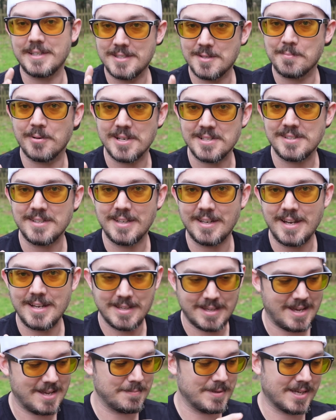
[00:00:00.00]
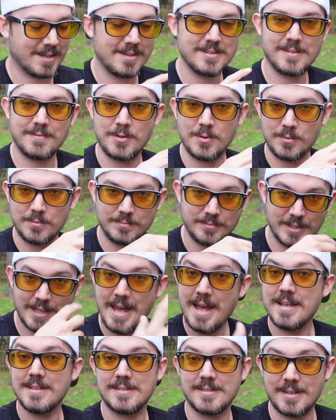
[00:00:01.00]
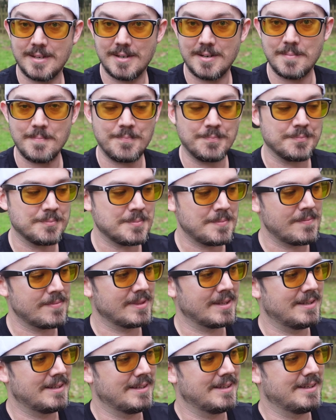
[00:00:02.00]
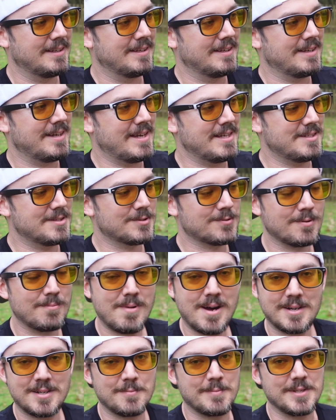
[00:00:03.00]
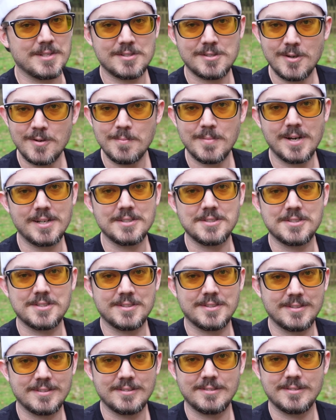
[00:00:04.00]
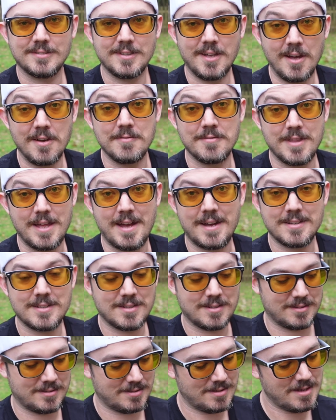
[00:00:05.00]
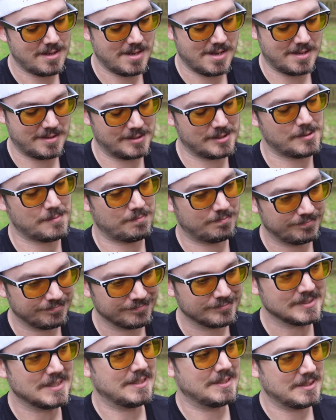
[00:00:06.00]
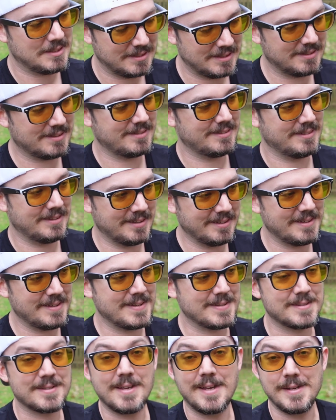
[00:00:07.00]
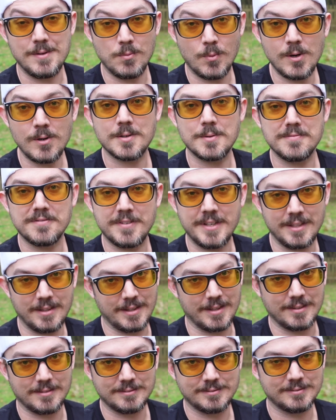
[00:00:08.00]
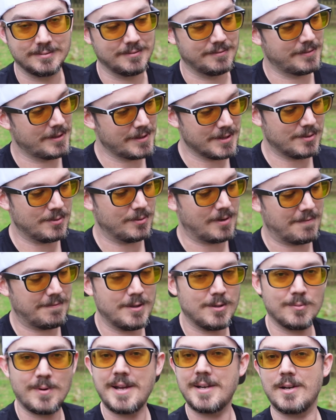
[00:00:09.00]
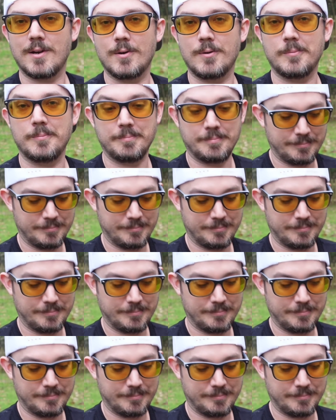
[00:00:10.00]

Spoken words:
suppressing an AK because of the gas setup. It just reminded me so much of that, and it's a welcome feeling. Very cool. I felt right at home.